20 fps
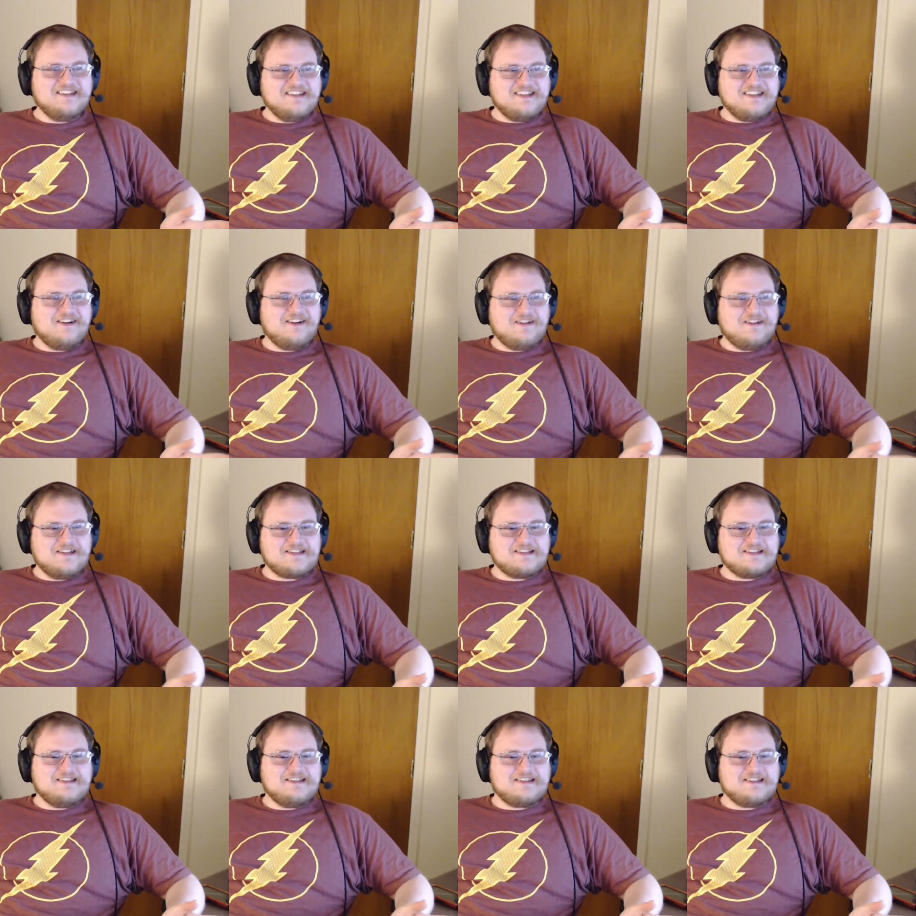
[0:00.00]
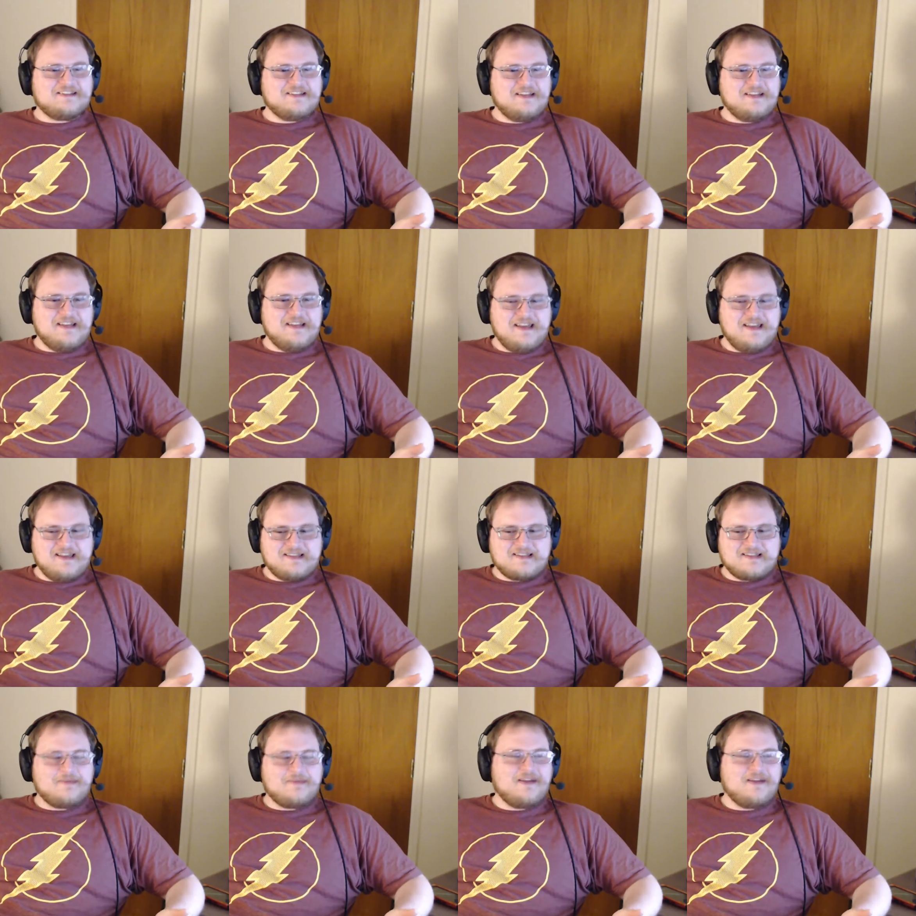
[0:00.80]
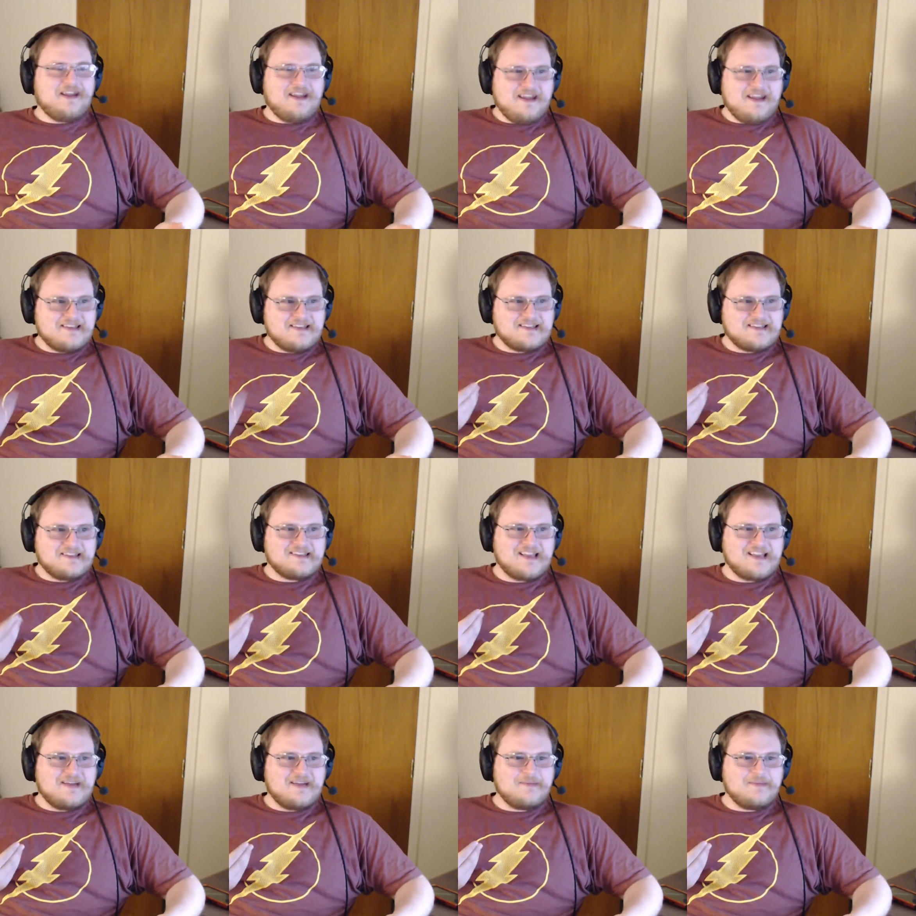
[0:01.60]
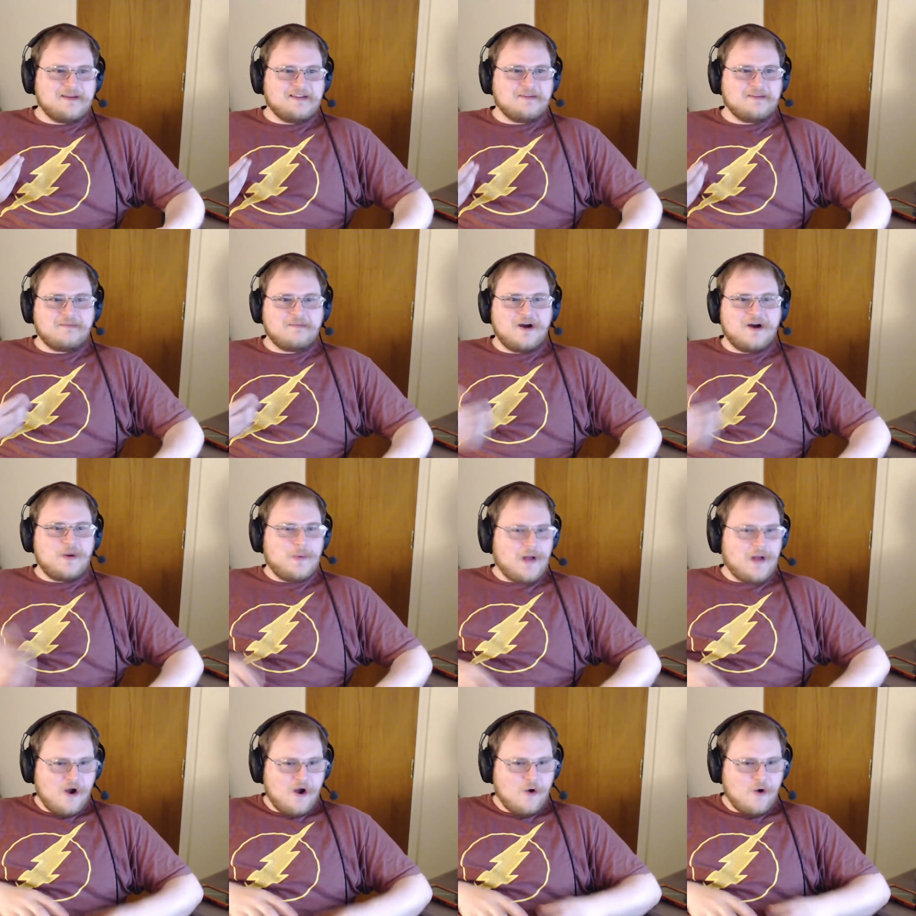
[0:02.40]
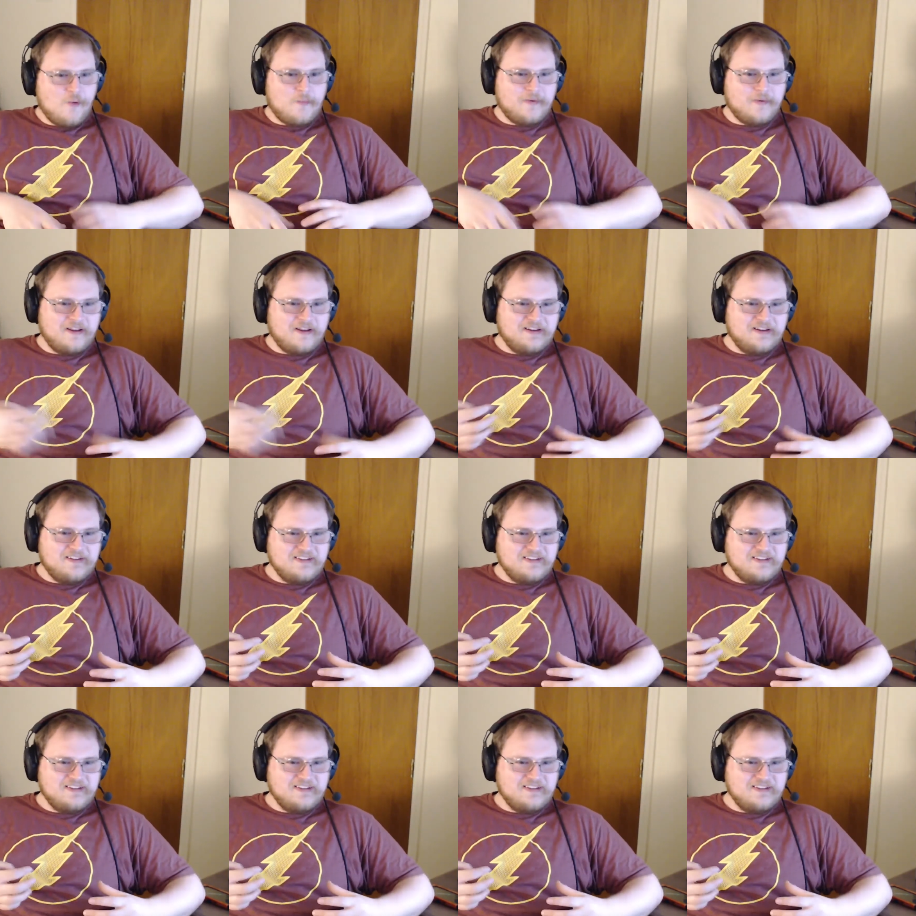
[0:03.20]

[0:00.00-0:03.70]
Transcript: Let's eat something that hisses at me the moment I open it.